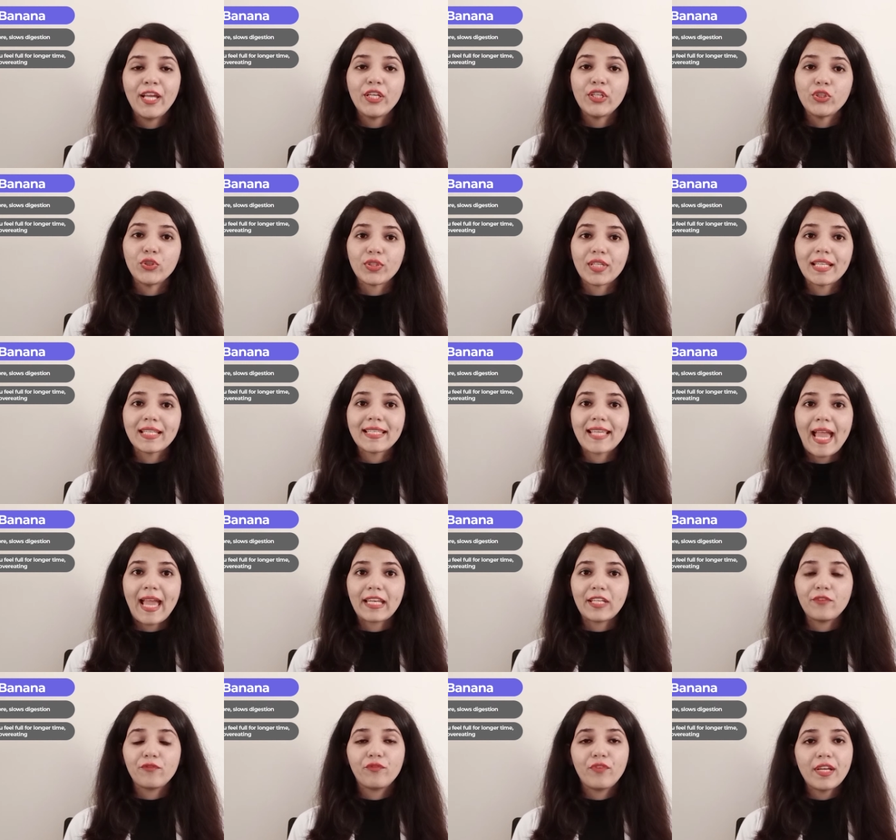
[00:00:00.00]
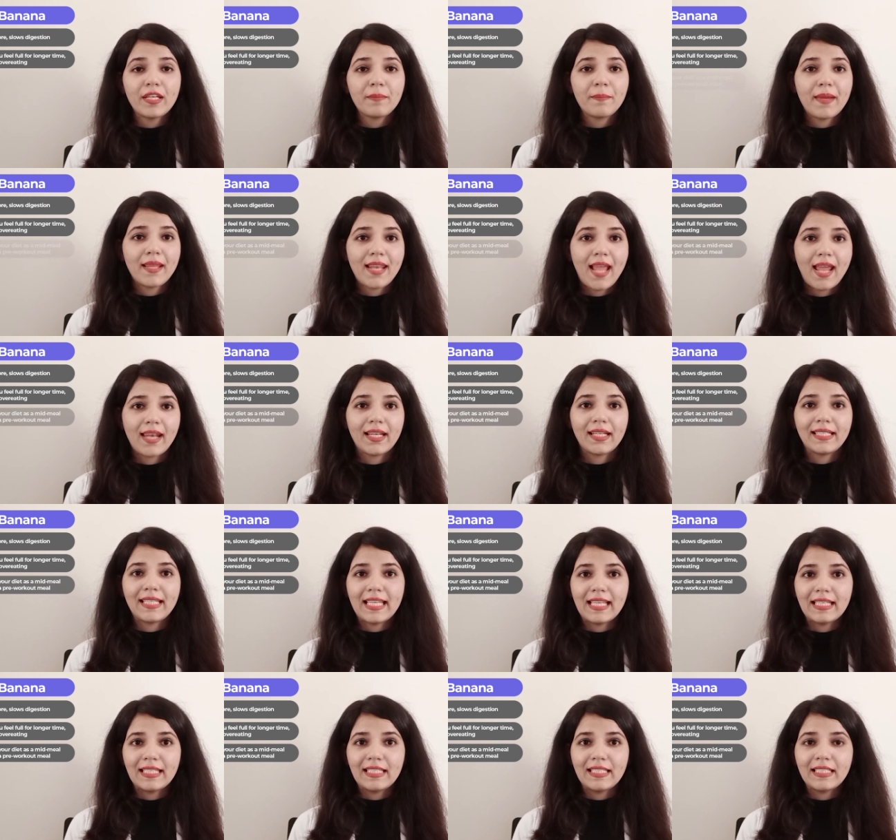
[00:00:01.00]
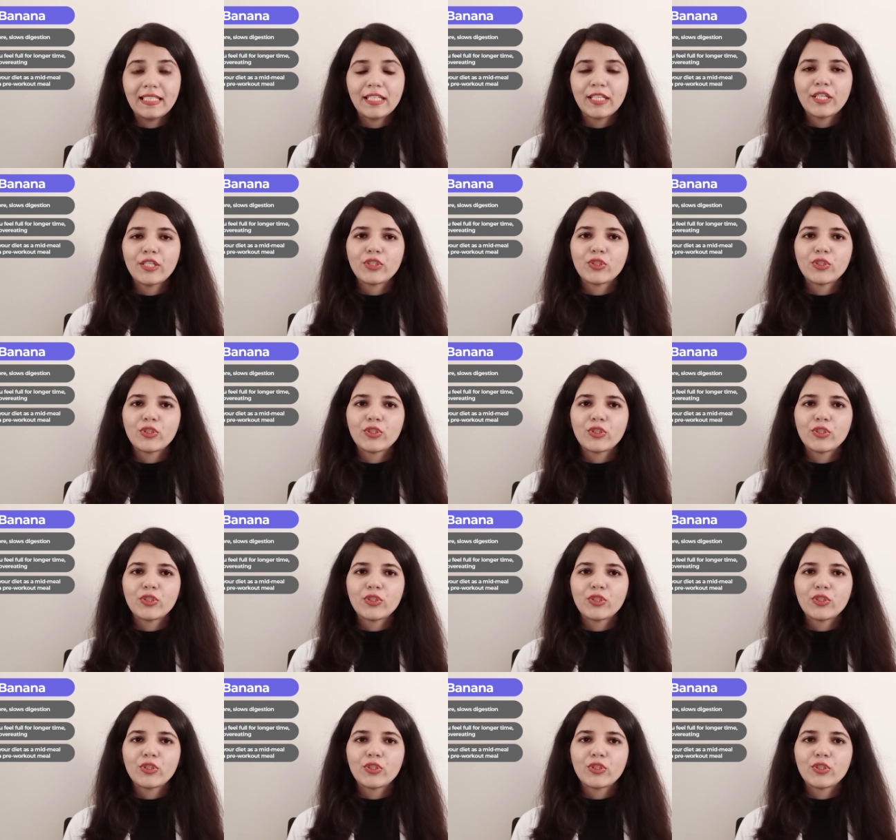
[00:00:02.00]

You can carry one banana daily